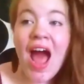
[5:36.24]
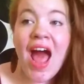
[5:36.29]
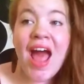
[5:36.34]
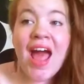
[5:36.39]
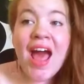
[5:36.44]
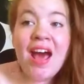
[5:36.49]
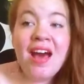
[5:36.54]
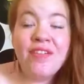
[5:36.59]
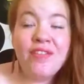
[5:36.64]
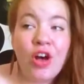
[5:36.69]
I
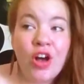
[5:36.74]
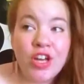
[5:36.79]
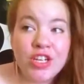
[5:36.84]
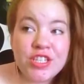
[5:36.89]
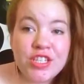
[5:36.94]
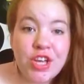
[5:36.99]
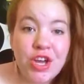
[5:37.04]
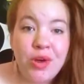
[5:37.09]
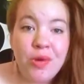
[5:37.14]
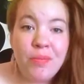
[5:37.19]
have
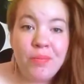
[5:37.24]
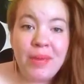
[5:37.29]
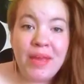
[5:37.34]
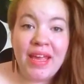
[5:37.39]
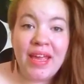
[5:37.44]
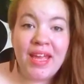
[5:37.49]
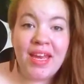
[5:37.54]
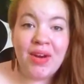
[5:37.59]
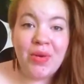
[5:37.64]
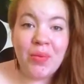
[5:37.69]
also
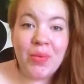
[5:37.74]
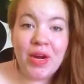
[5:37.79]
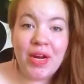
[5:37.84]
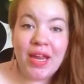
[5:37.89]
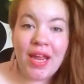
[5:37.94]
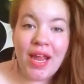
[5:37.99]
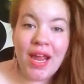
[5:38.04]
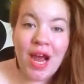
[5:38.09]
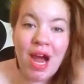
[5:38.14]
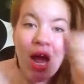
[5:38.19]
been
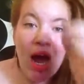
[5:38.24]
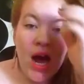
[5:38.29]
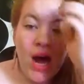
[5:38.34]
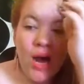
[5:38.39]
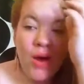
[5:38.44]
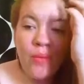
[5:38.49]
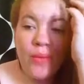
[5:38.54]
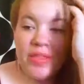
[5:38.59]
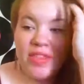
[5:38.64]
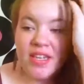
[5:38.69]
working
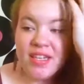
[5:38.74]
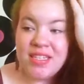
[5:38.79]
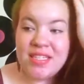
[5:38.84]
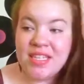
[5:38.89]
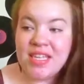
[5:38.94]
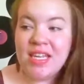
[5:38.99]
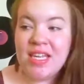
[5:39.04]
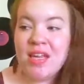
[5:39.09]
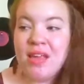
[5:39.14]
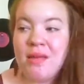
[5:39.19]
uh, with a
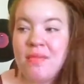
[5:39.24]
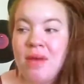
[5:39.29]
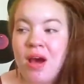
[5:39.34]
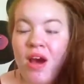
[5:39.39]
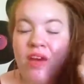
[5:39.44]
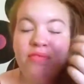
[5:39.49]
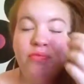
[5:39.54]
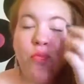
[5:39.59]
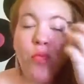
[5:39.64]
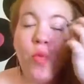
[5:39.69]
team
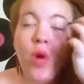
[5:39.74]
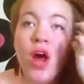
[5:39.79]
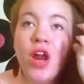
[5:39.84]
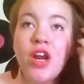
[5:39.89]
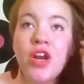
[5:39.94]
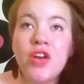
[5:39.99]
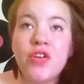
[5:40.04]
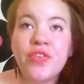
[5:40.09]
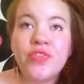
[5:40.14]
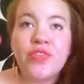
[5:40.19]
of
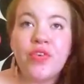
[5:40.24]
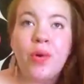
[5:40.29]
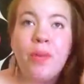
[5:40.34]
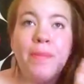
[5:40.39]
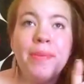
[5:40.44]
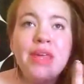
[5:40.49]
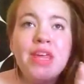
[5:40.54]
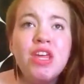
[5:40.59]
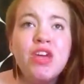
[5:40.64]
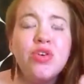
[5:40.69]
wonderful,
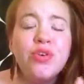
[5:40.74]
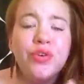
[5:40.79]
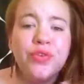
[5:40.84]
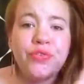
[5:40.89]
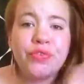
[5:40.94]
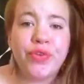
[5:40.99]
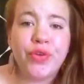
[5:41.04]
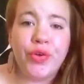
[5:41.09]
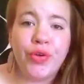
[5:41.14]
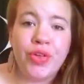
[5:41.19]

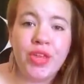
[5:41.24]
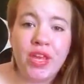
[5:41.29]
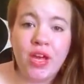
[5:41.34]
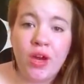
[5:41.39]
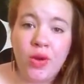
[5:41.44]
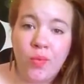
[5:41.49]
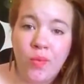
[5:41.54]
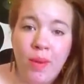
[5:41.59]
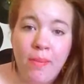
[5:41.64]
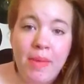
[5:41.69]
beautiful
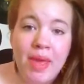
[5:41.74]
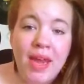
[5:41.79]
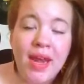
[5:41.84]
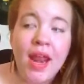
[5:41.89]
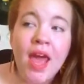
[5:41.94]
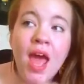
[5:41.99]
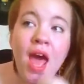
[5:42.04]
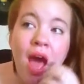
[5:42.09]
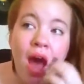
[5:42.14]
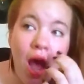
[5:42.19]
young women.